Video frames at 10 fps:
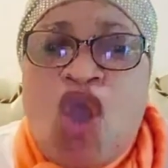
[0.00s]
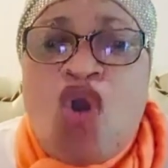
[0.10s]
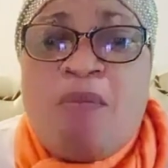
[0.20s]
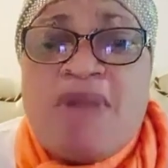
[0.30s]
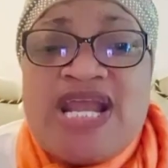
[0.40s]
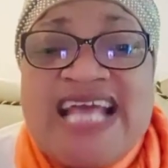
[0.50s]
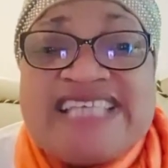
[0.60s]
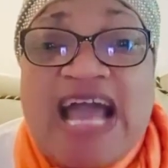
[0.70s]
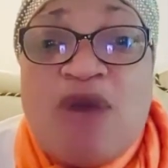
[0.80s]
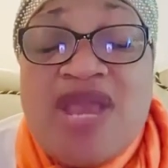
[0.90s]

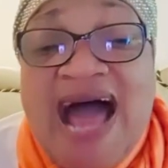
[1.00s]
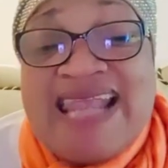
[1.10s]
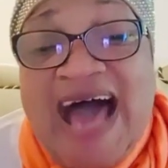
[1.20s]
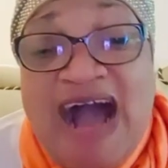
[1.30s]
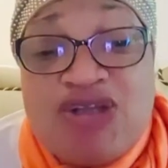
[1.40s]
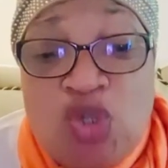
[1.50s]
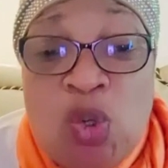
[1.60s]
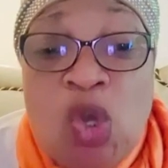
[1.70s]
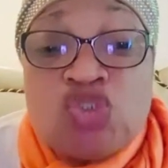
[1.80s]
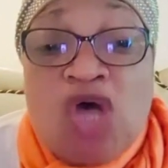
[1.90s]
Humility will allow
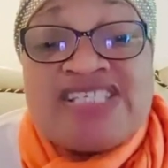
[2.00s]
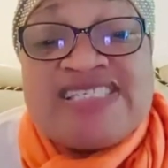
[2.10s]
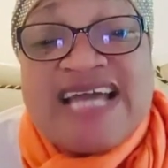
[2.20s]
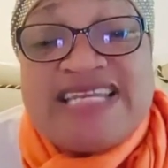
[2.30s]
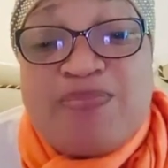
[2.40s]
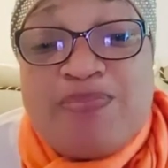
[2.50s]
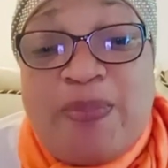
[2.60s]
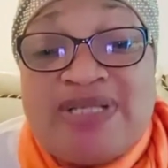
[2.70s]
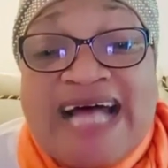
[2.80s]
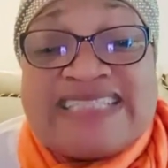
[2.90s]
you to see the
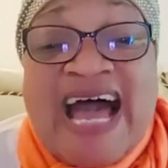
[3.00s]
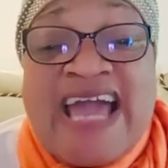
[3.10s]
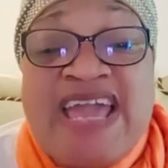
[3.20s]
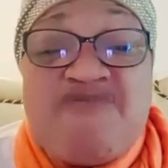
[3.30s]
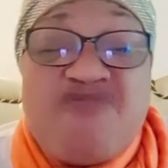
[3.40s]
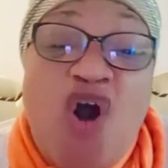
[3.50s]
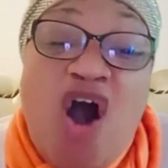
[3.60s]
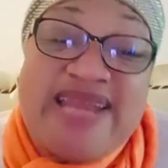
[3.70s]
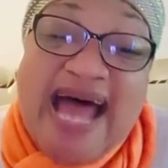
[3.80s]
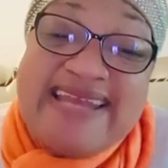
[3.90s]
people that are
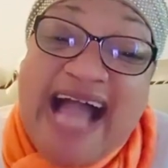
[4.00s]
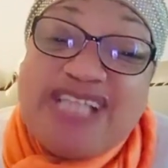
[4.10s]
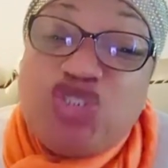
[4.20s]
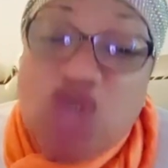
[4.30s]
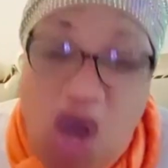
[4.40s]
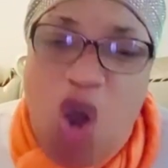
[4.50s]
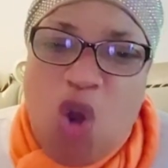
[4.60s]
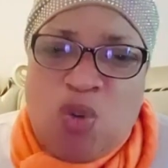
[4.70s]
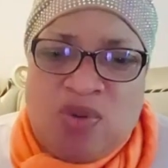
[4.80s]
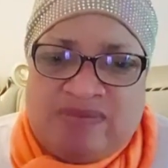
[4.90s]
even older than
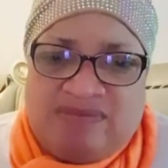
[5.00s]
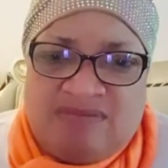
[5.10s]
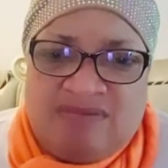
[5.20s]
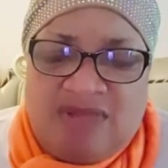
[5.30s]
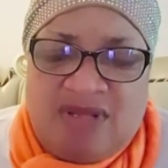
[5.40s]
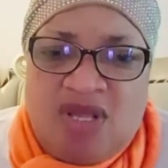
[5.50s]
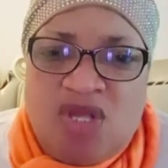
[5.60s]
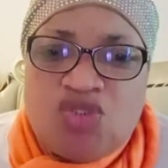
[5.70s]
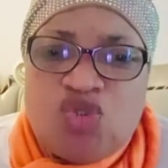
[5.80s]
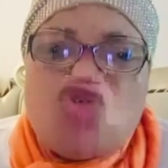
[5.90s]
you,
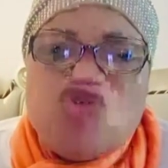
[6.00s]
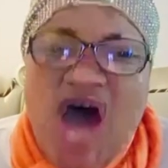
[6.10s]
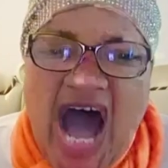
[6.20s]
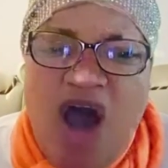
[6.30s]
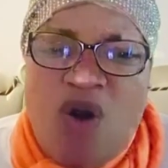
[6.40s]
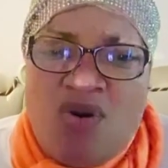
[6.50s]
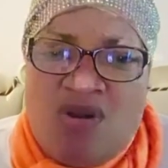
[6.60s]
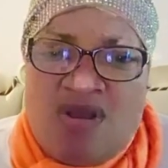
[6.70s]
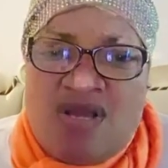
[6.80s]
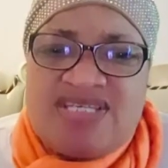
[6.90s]
to know
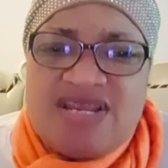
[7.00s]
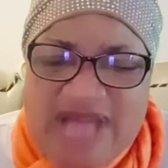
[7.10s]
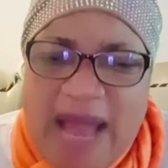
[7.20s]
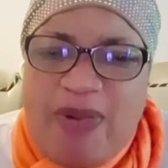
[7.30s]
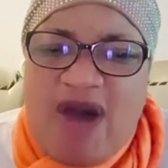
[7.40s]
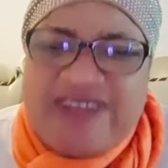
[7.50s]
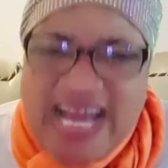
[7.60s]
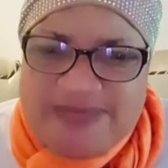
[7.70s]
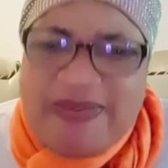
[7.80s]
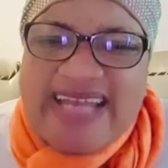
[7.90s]
the type of
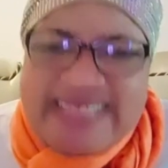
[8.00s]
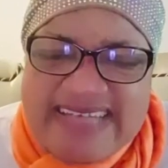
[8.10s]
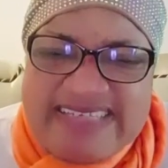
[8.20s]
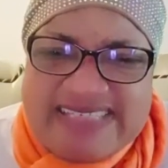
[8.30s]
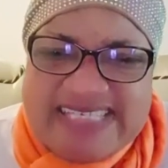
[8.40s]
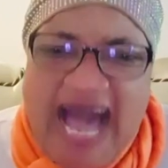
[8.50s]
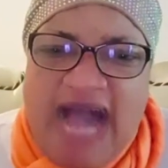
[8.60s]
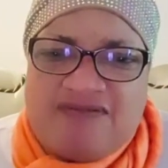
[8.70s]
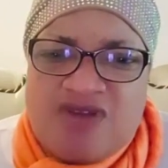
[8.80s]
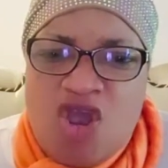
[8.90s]
respect they
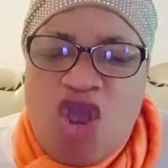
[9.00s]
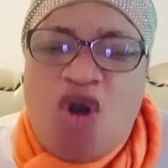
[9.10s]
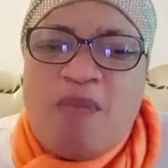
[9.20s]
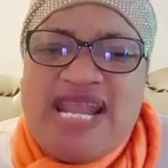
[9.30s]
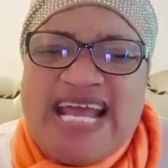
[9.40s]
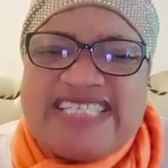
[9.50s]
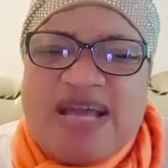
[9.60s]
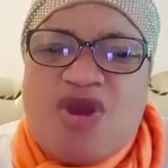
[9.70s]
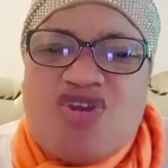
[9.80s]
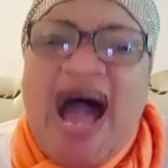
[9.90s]
deserve. Humility
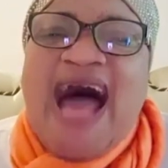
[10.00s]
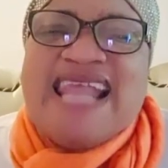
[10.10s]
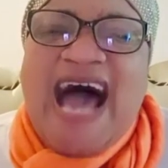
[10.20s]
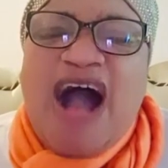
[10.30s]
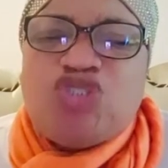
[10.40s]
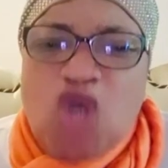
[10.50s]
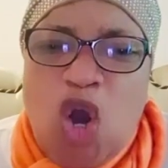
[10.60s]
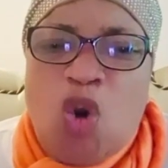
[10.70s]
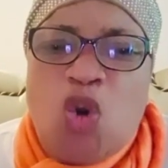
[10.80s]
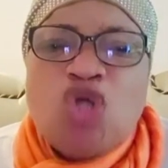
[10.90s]
will not allow
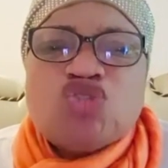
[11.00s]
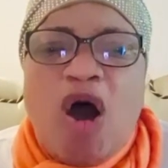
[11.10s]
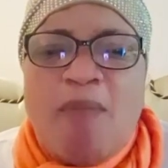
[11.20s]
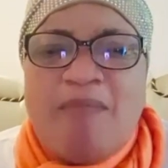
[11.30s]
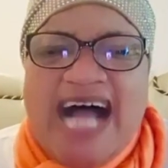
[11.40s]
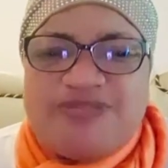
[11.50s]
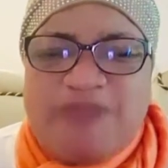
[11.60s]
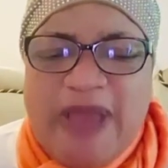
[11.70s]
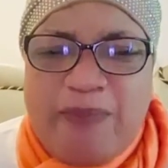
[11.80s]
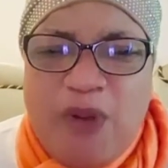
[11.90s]
you to mash
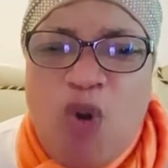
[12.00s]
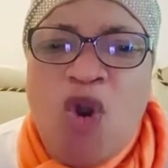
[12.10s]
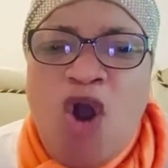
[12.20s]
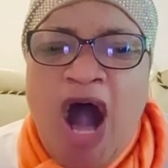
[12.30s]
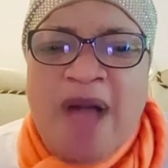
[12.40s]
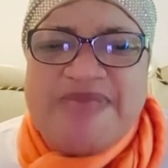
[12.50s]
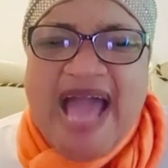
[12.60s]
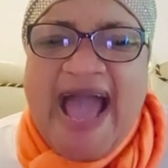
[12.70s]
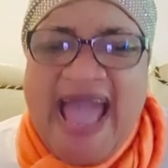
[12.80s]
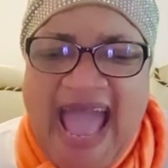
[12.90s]
people on
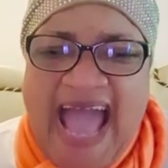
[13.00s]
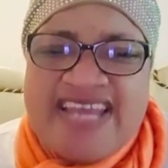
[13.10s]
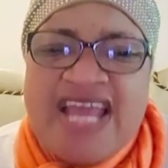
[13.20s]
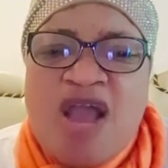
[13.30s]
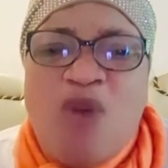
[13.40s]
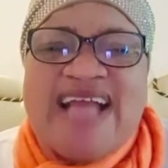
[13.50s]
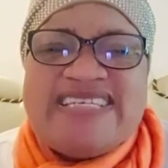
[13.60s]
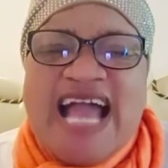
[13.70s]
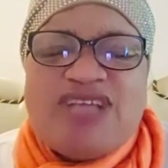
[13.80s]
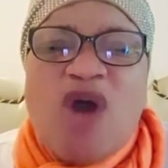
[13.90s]
their head when
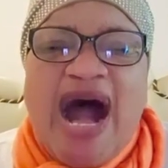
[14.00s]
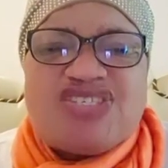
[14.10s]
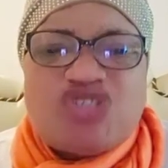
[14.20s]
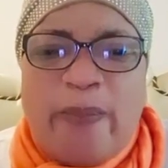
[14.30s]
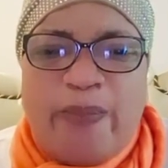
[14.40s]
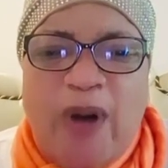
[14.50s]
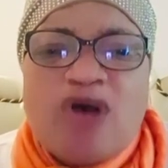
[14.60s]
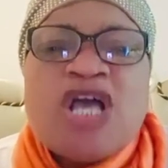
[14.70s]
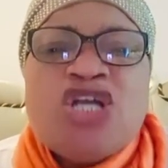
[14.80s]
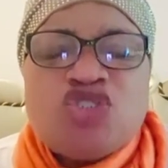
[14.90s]
you are supposed